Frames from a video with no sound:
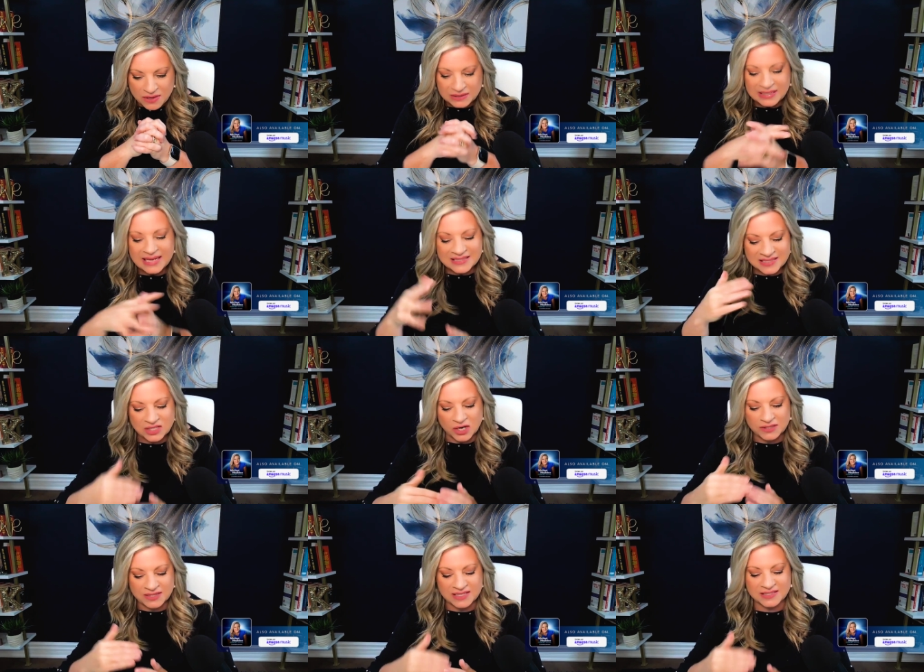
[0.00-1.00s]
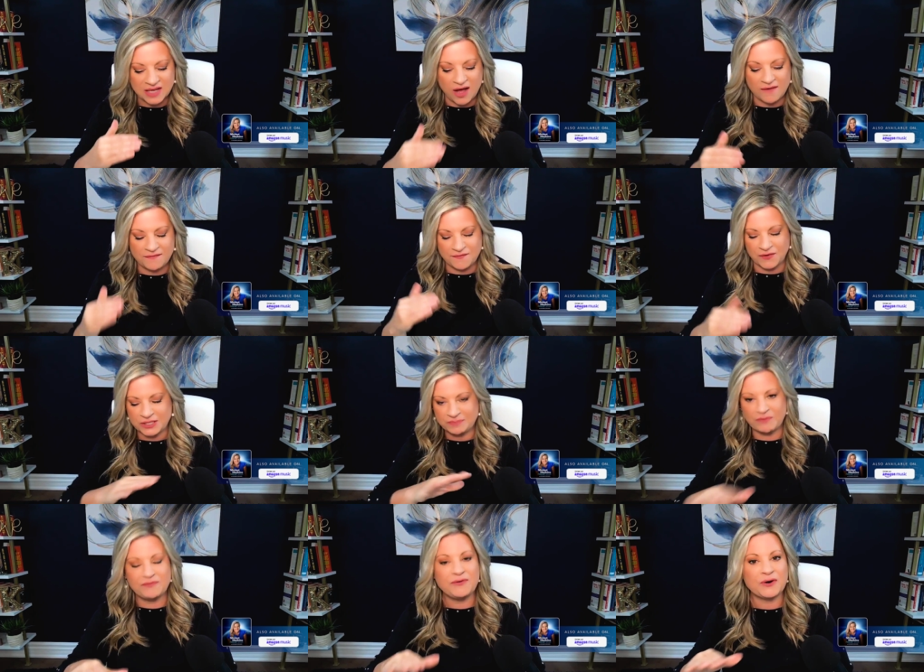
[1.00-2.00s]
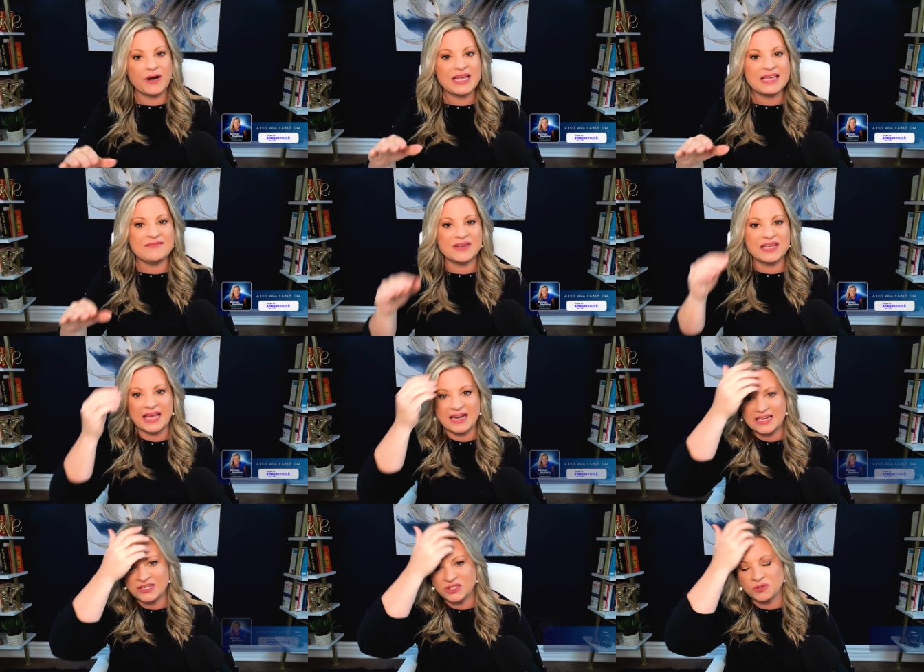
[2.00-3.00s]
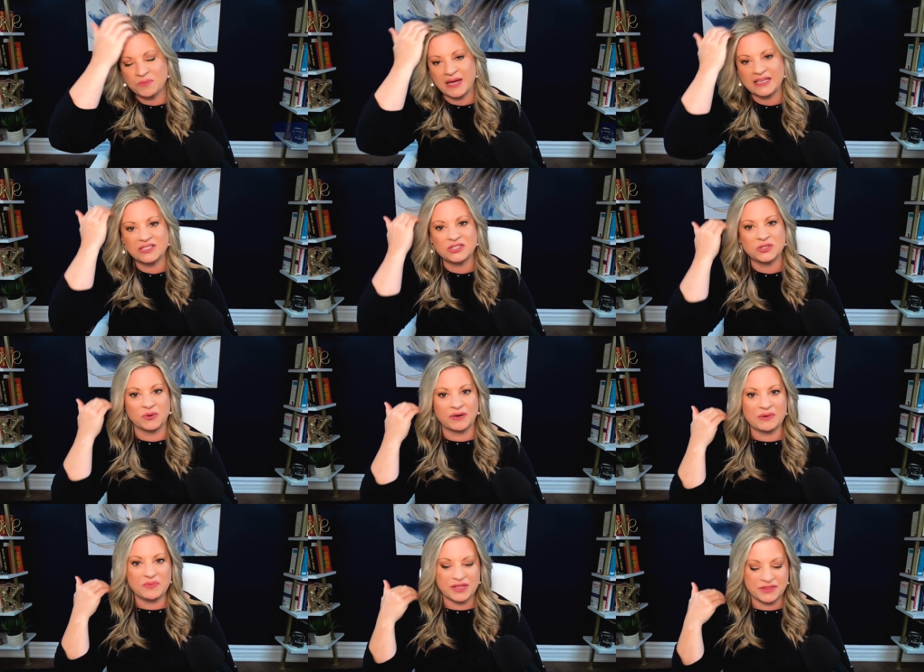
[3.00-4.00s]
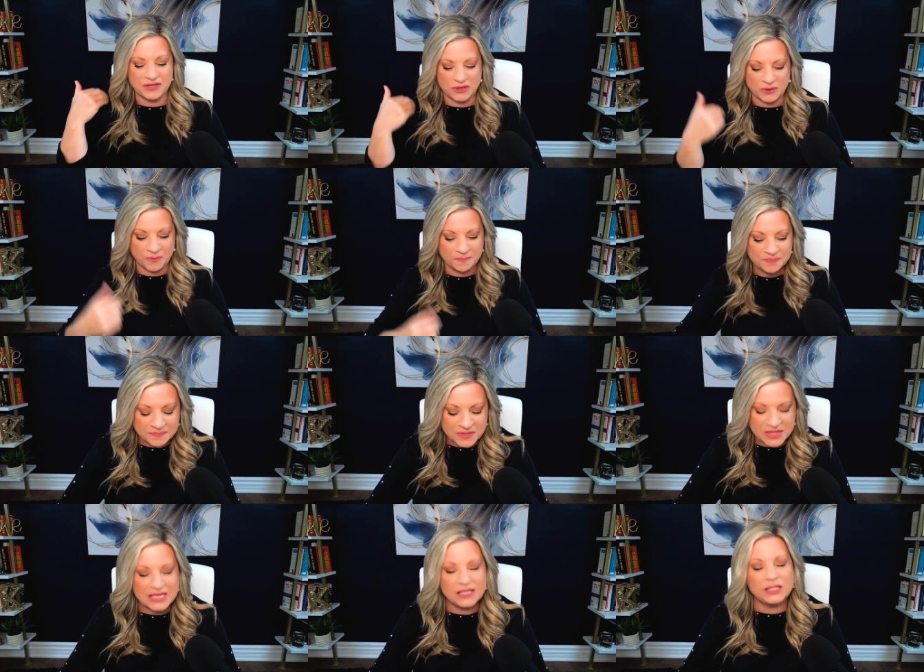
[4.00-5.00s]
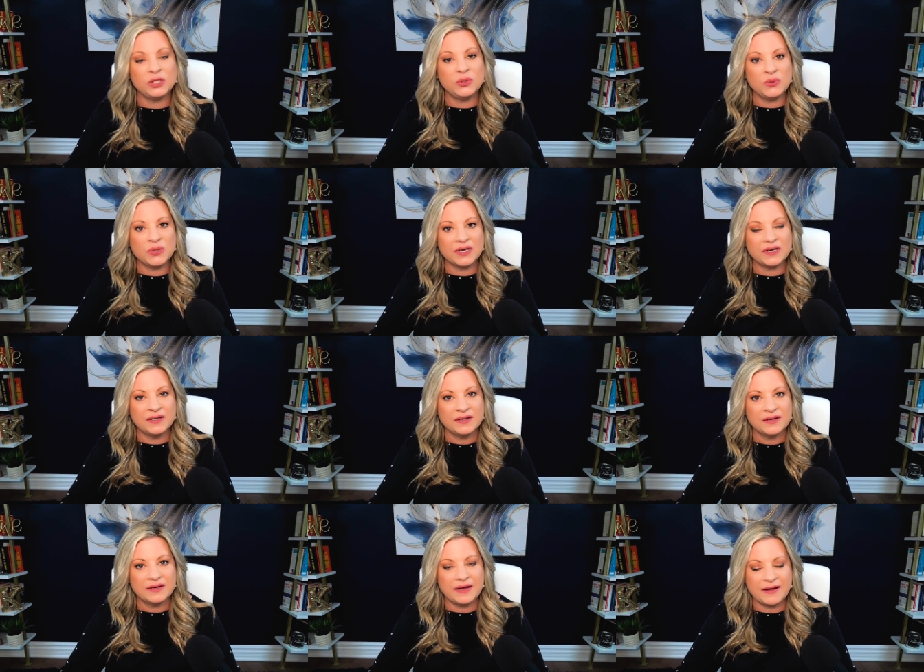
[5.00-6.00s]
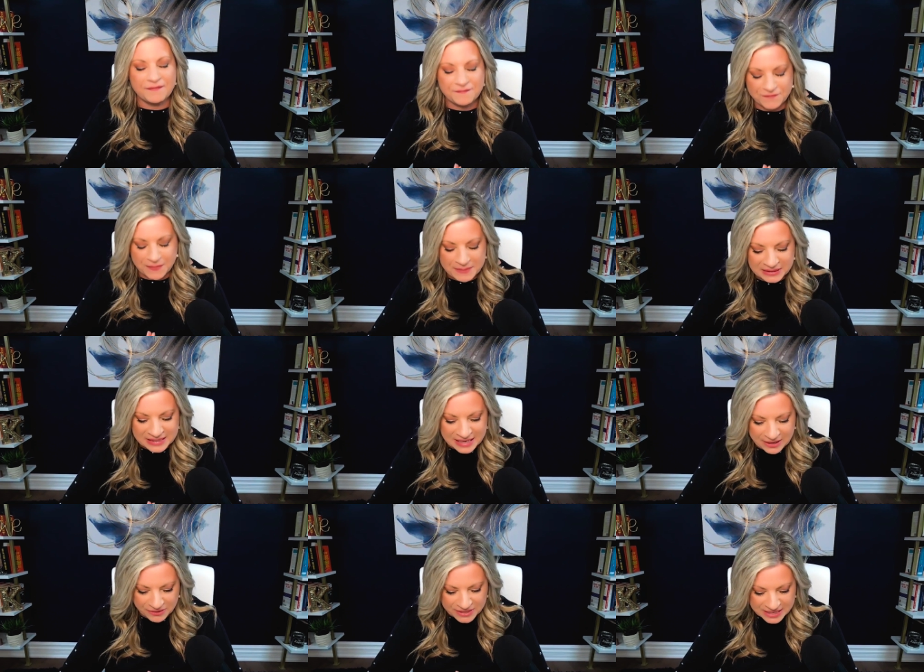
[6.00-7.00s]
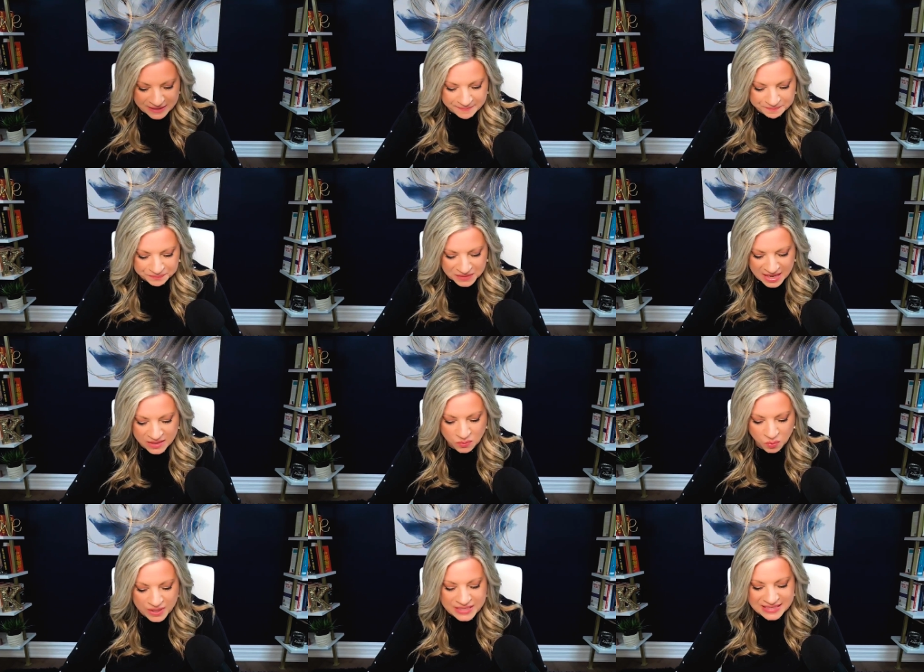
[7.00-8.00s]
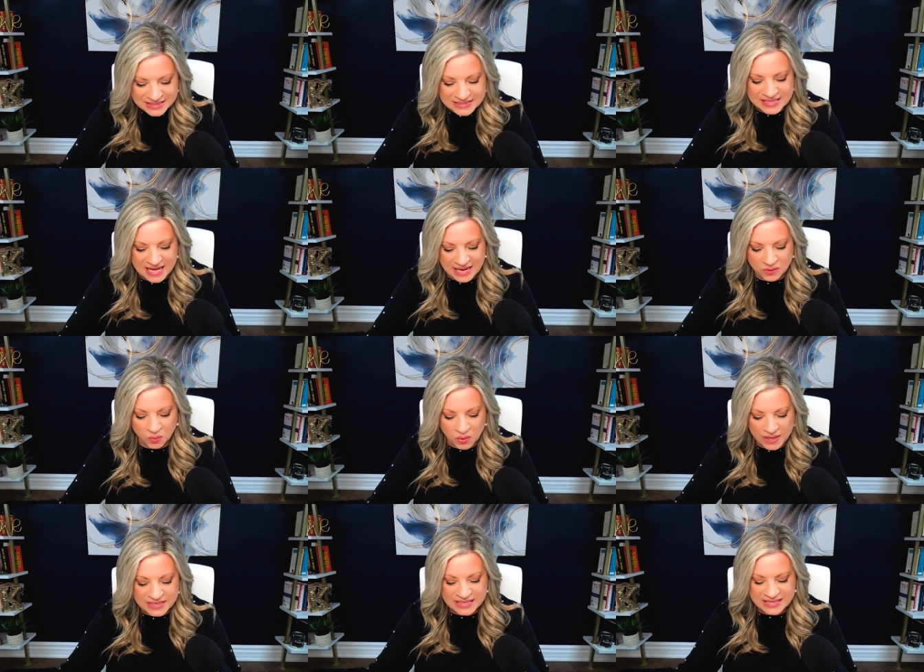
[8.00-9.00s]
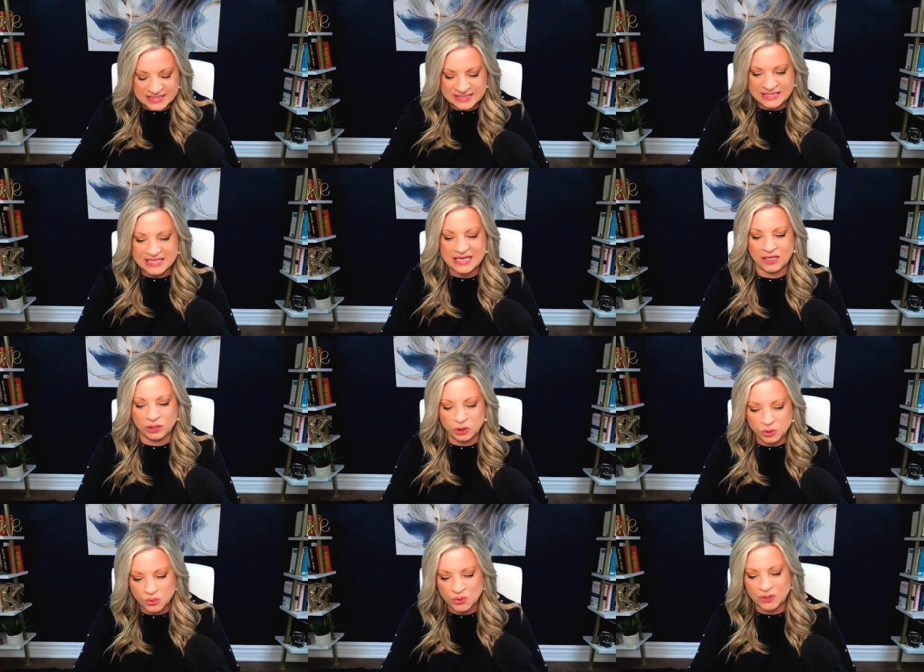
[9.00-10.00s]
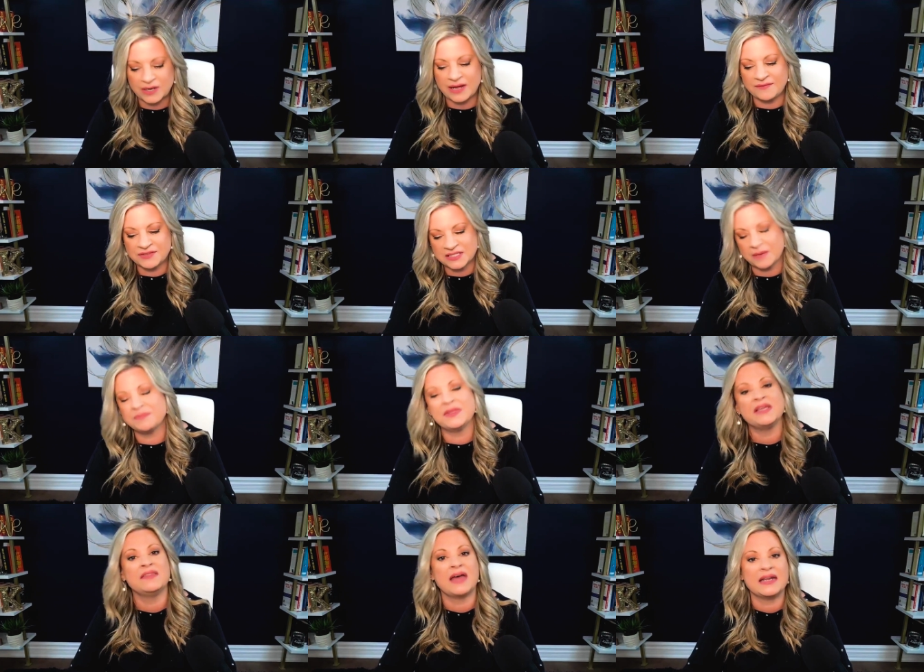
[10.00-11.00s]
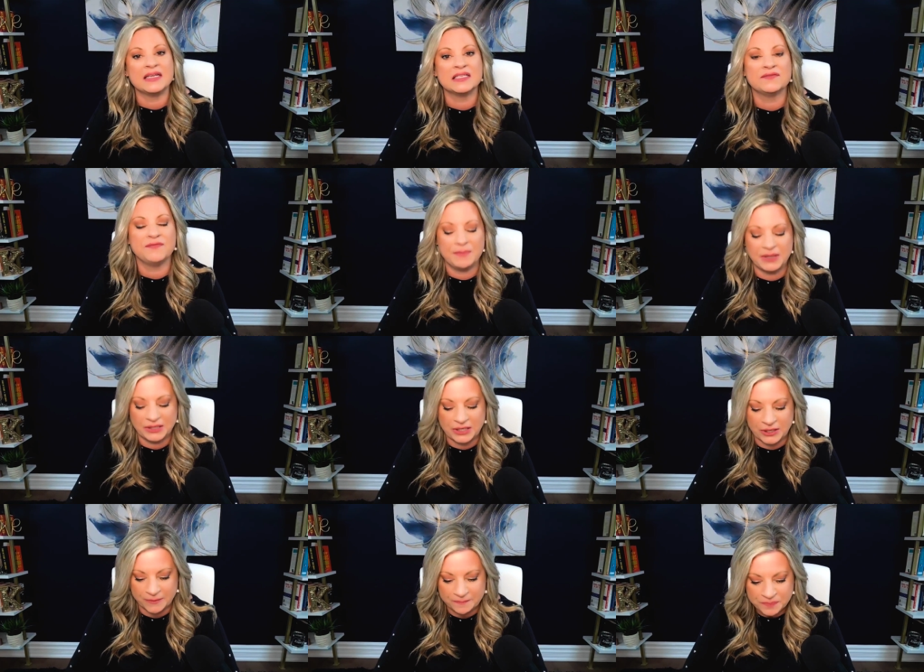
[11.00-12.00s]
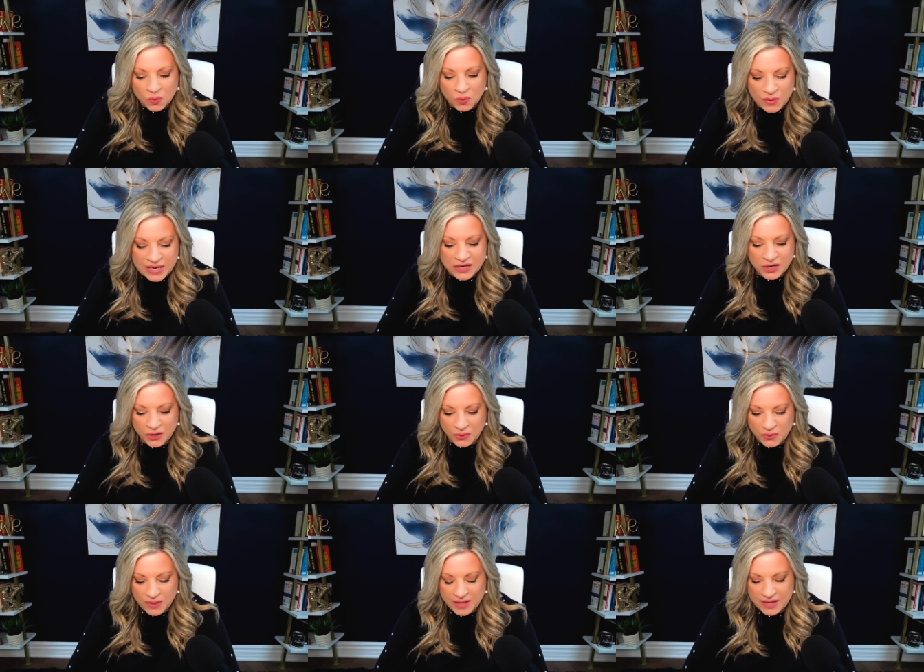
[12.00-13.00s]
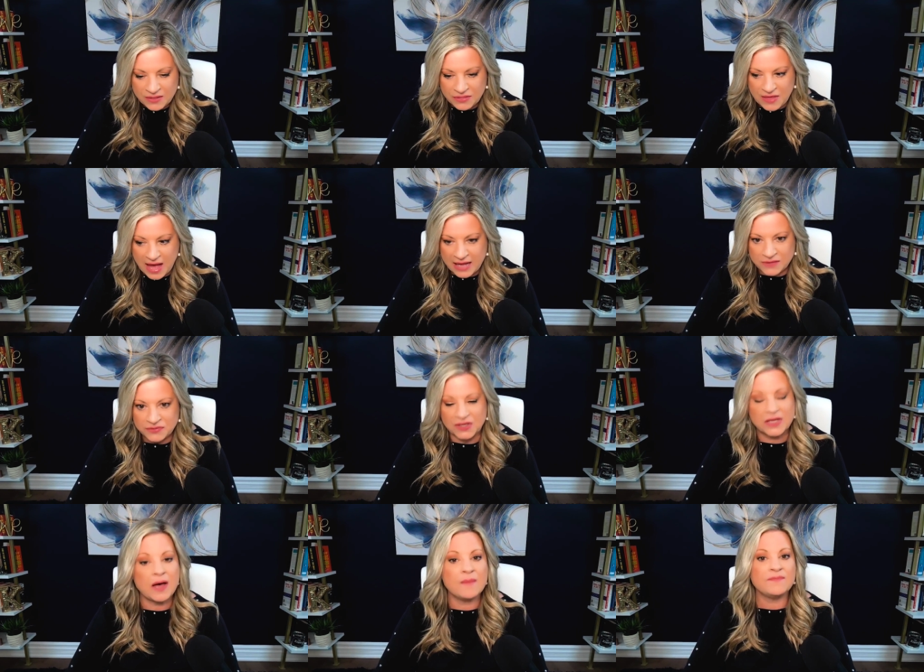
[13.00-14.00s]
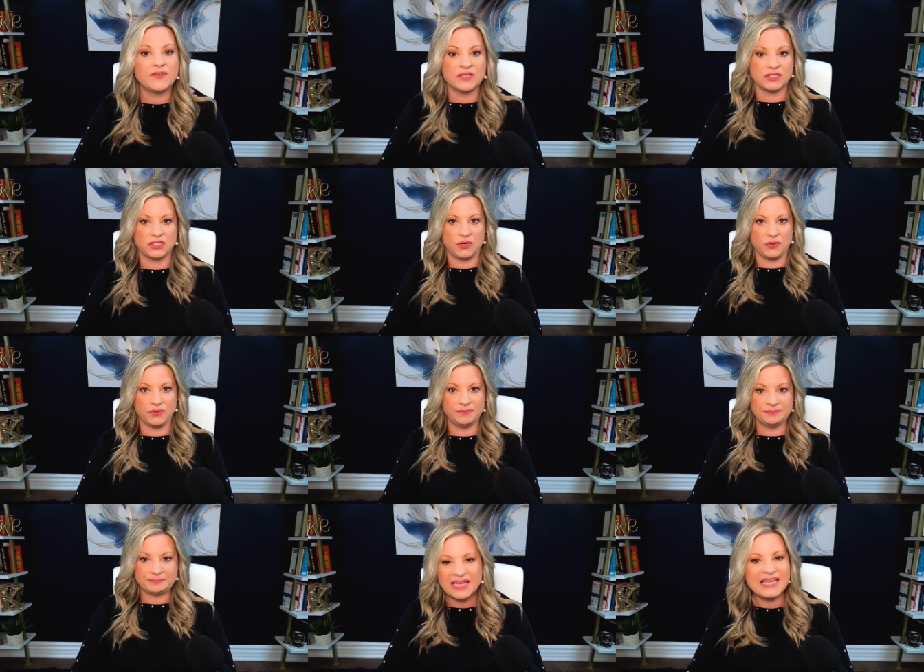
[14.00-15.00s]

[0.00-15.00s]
let's start this off first. Before I even get into my story with you, um, the allure of familiarity. And what is that? What is the allure of something that is familiar? We know that the comfort zone